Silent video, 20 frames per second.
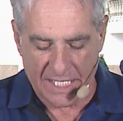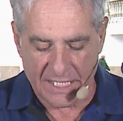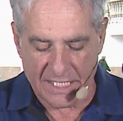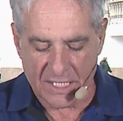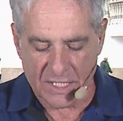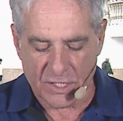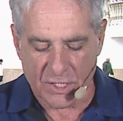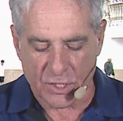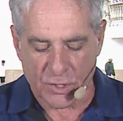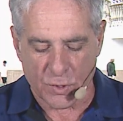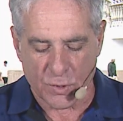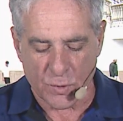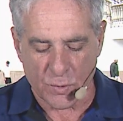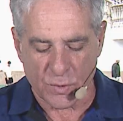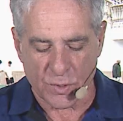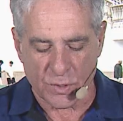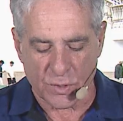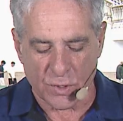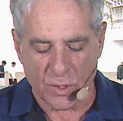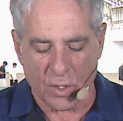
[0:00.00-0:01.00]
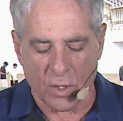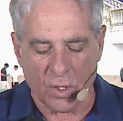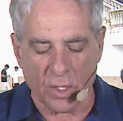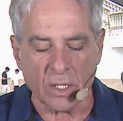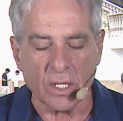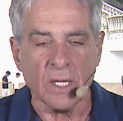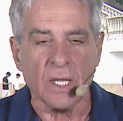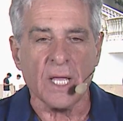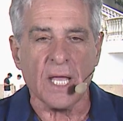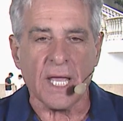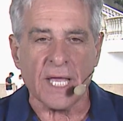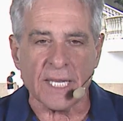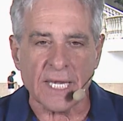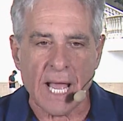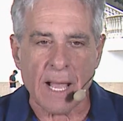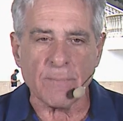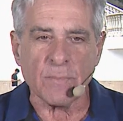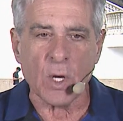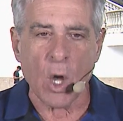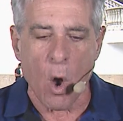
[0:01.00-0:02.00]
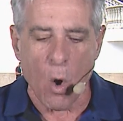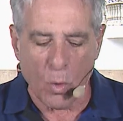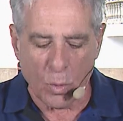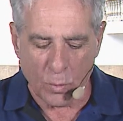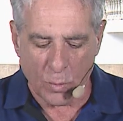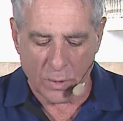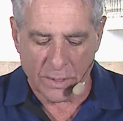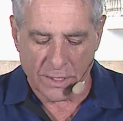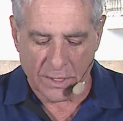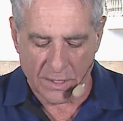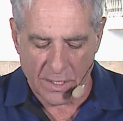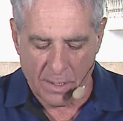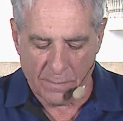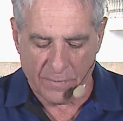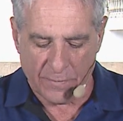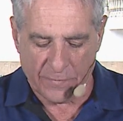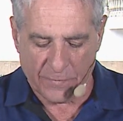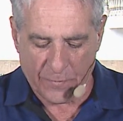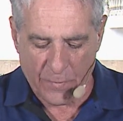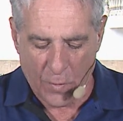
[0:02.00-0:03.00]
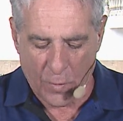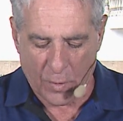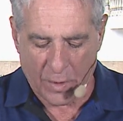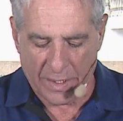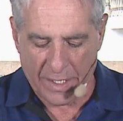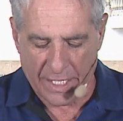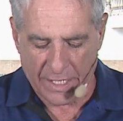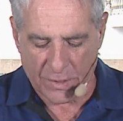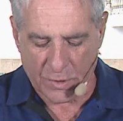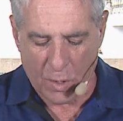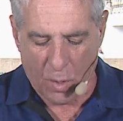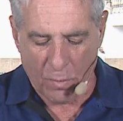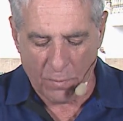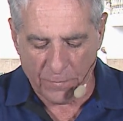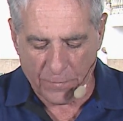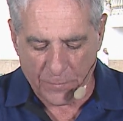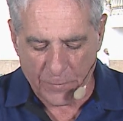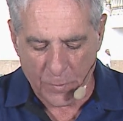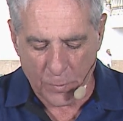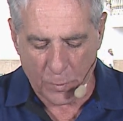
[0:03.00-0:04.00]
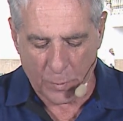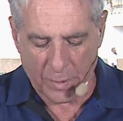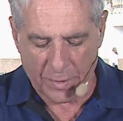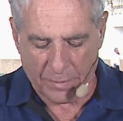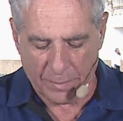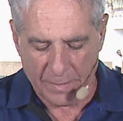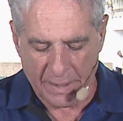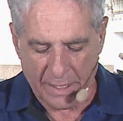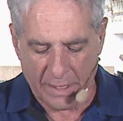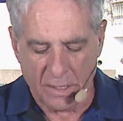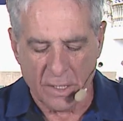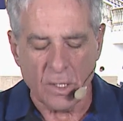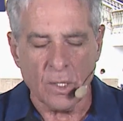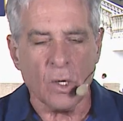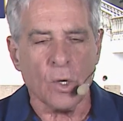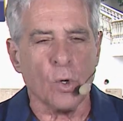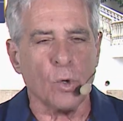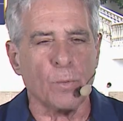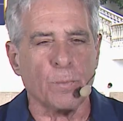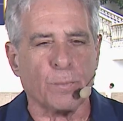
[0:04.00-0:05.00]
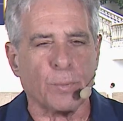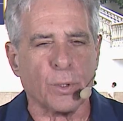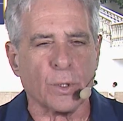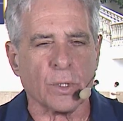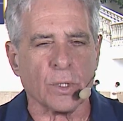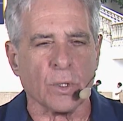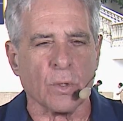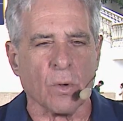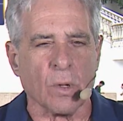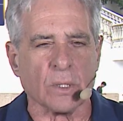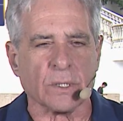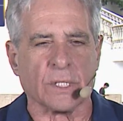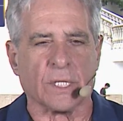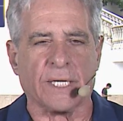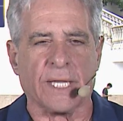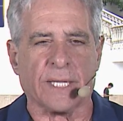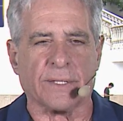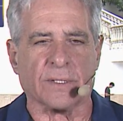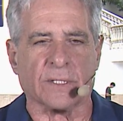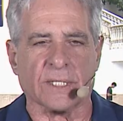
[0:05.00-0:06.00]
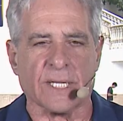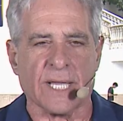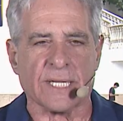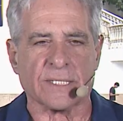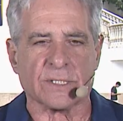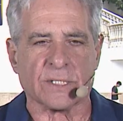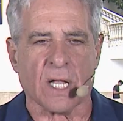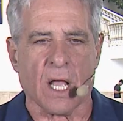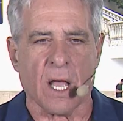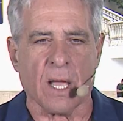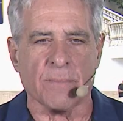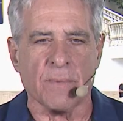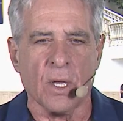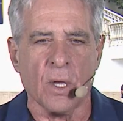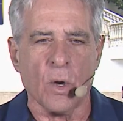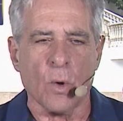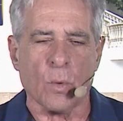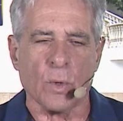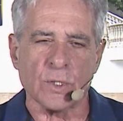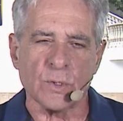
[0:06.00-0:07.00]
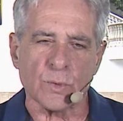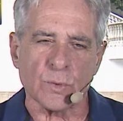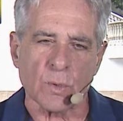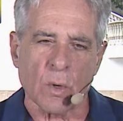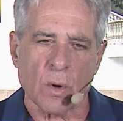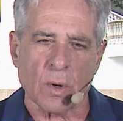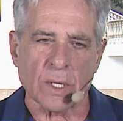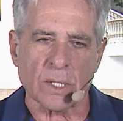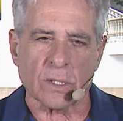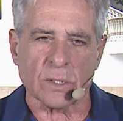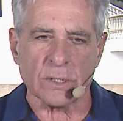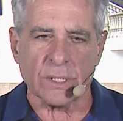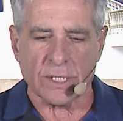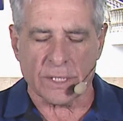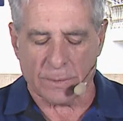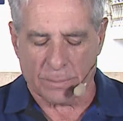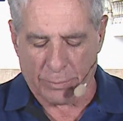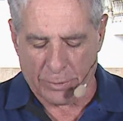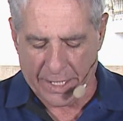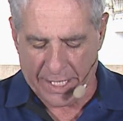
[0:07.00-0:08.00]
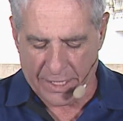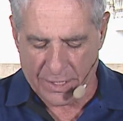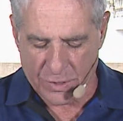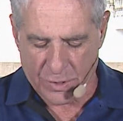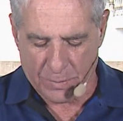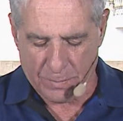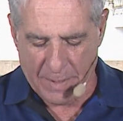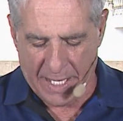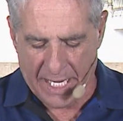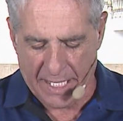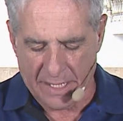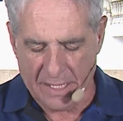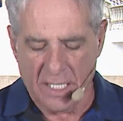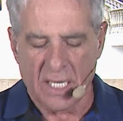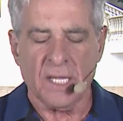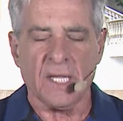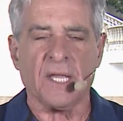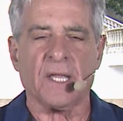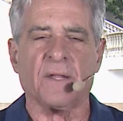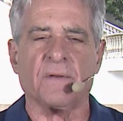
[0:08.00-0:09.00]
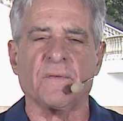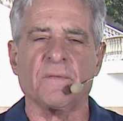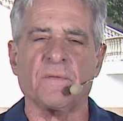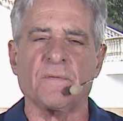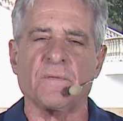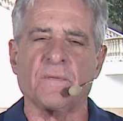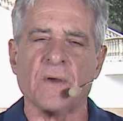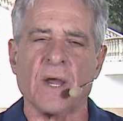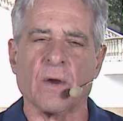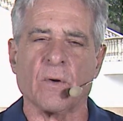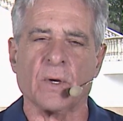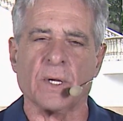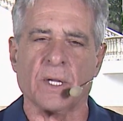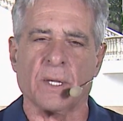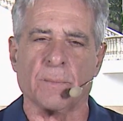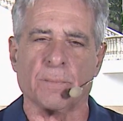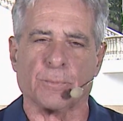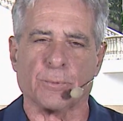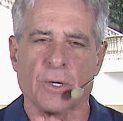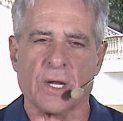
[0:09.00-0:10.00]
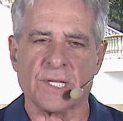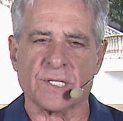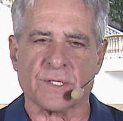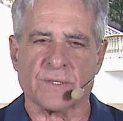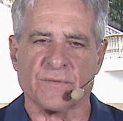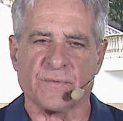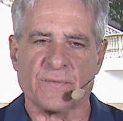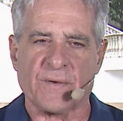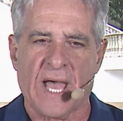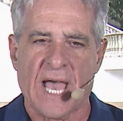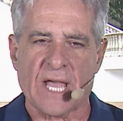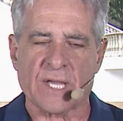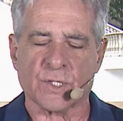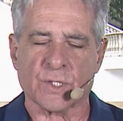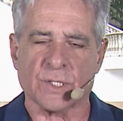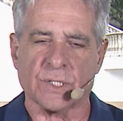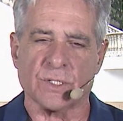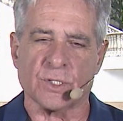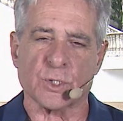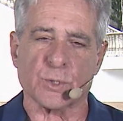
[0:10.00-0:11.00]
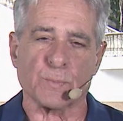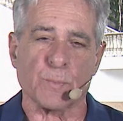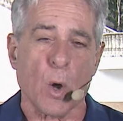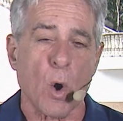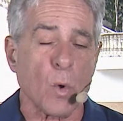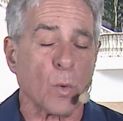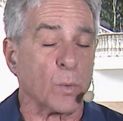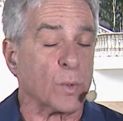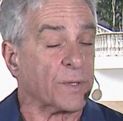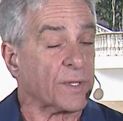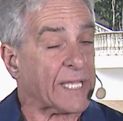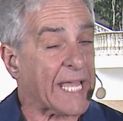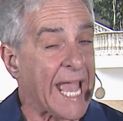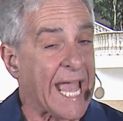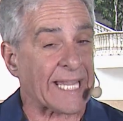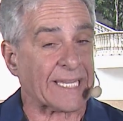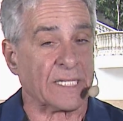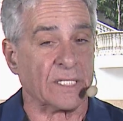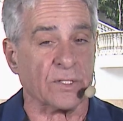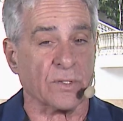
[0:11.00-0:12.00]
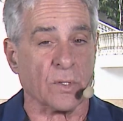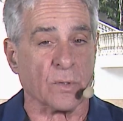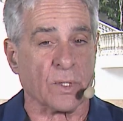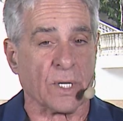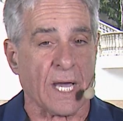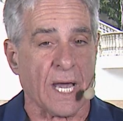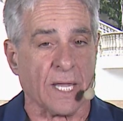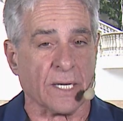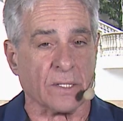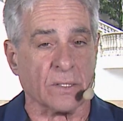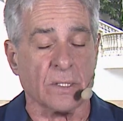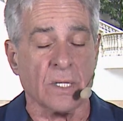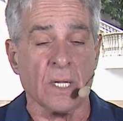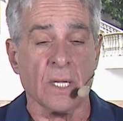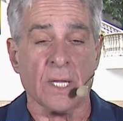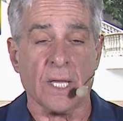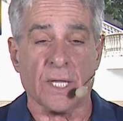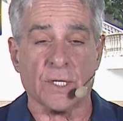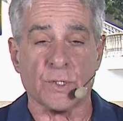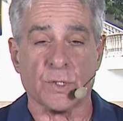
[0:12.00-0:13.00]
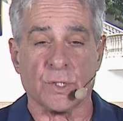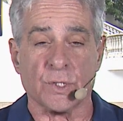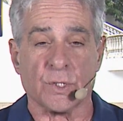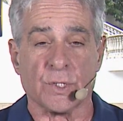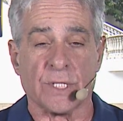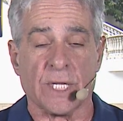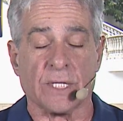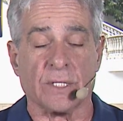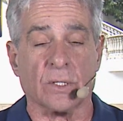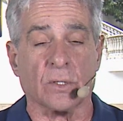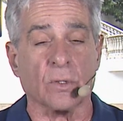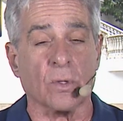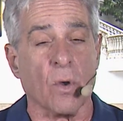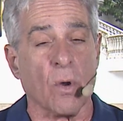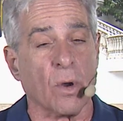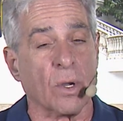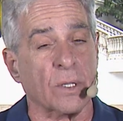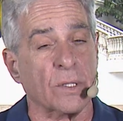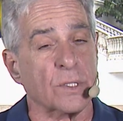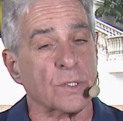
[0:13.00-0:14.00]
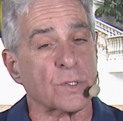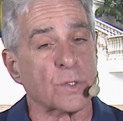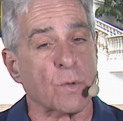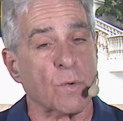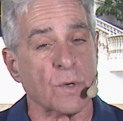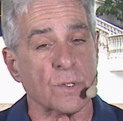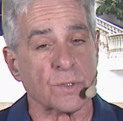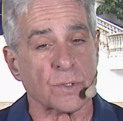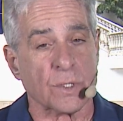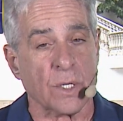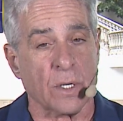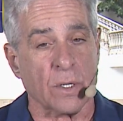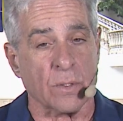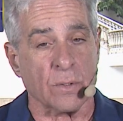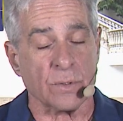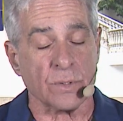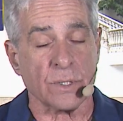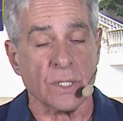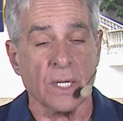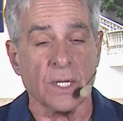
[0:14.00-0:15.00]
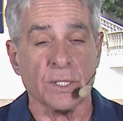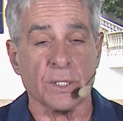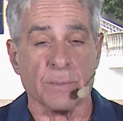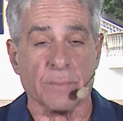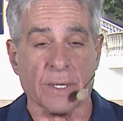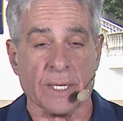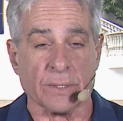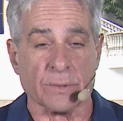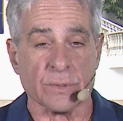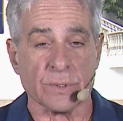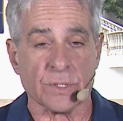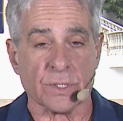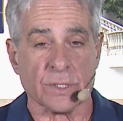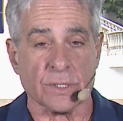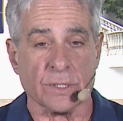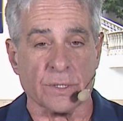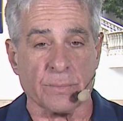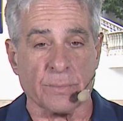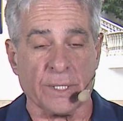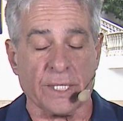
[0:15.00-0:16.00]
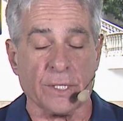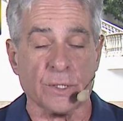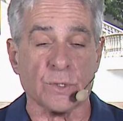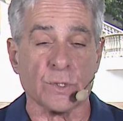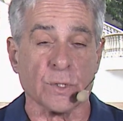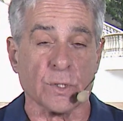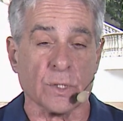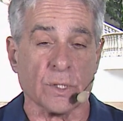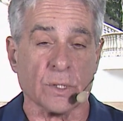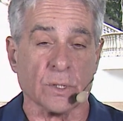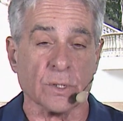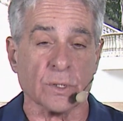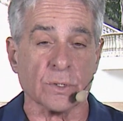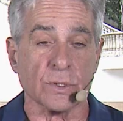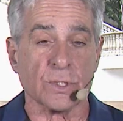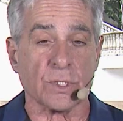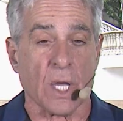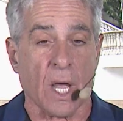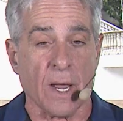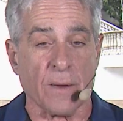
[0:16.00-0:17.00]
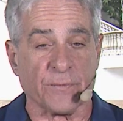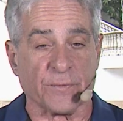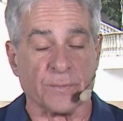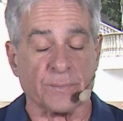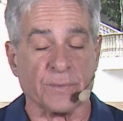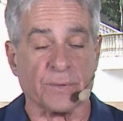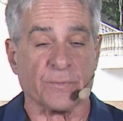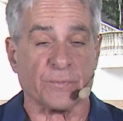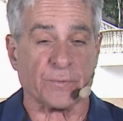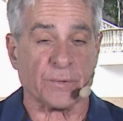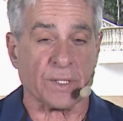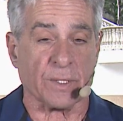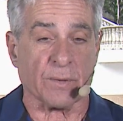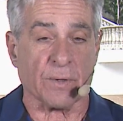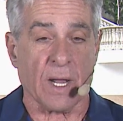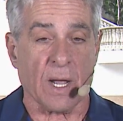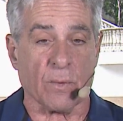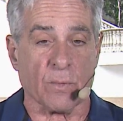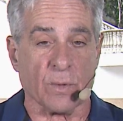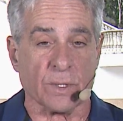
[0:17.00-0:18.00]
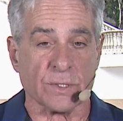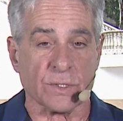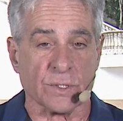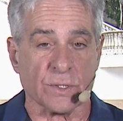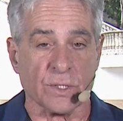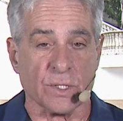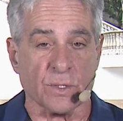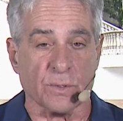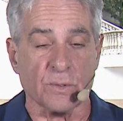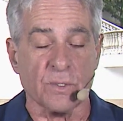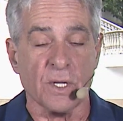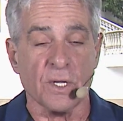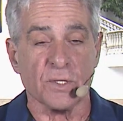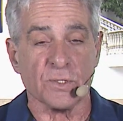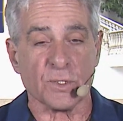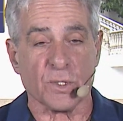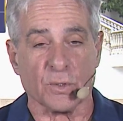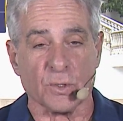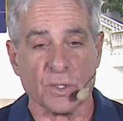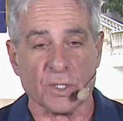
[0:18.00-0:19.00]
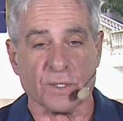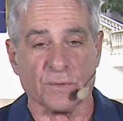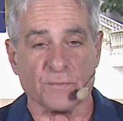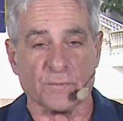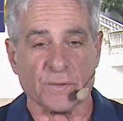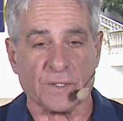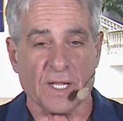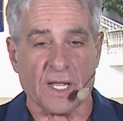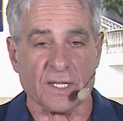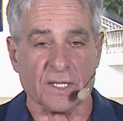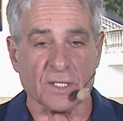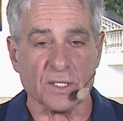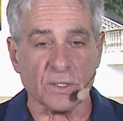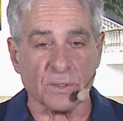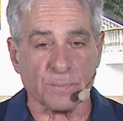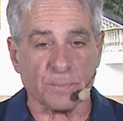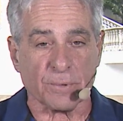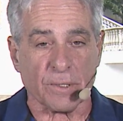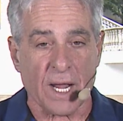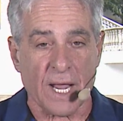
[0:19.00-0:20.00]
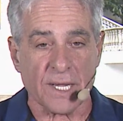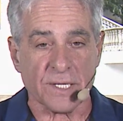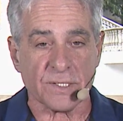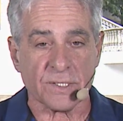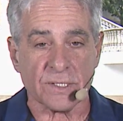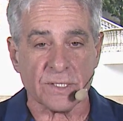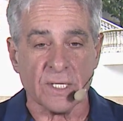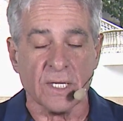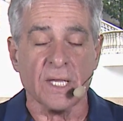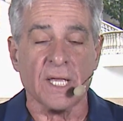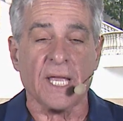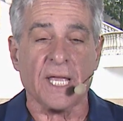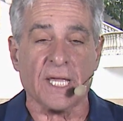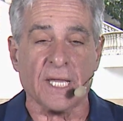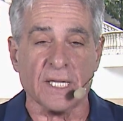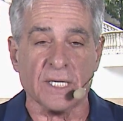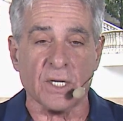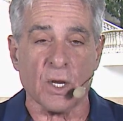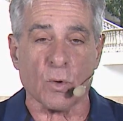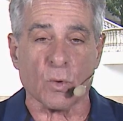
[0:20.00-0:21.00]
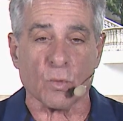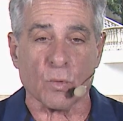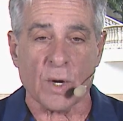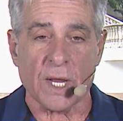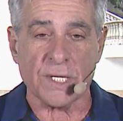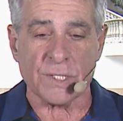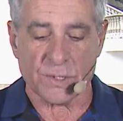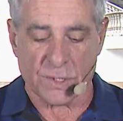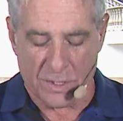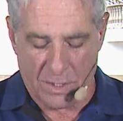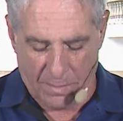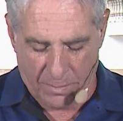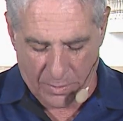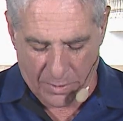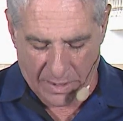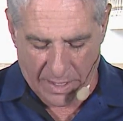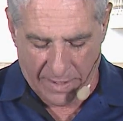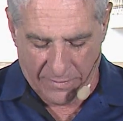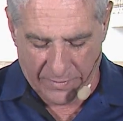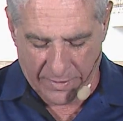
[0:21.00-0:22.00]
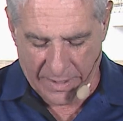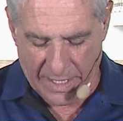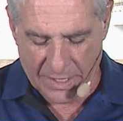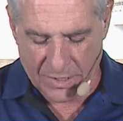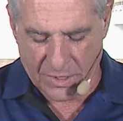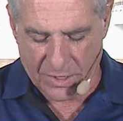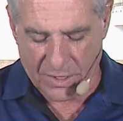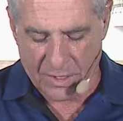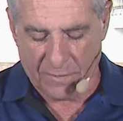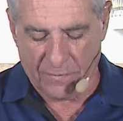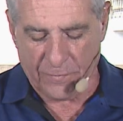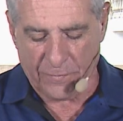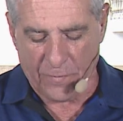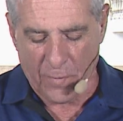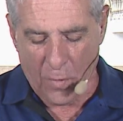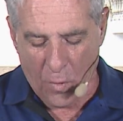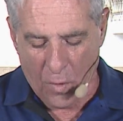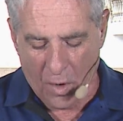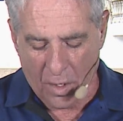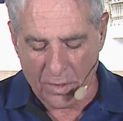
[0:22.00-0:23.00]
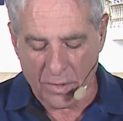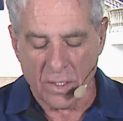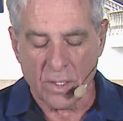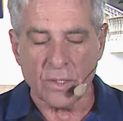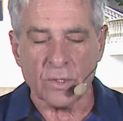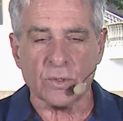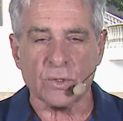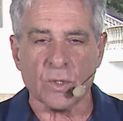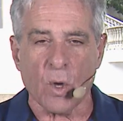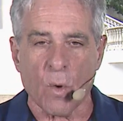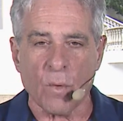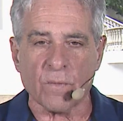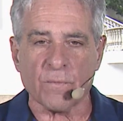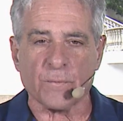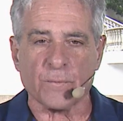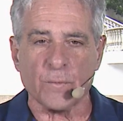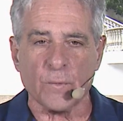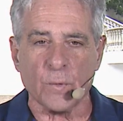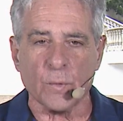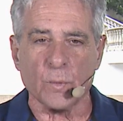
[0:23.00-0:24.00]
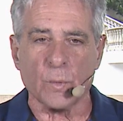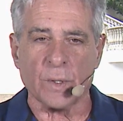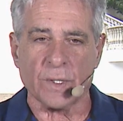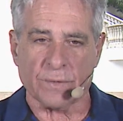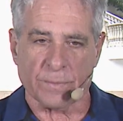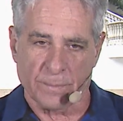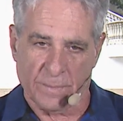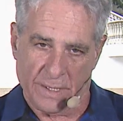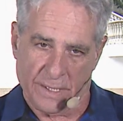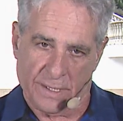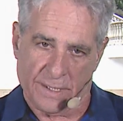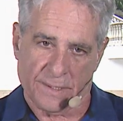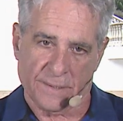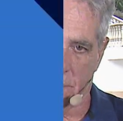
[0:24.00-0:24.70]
It is the Susan's Girl, and I'm going with the number four in there, Don't Fool With Me, who put it all together last time when drawing clear to break his maiden in very impressive fashion. Spoke with Kathleen O'Connell, and she said the longer this horse goes, the better it's going to be. Took a little time for him to figure out what to do, so looking for that little price in race number 11. That's the four, Don't Fool With Me.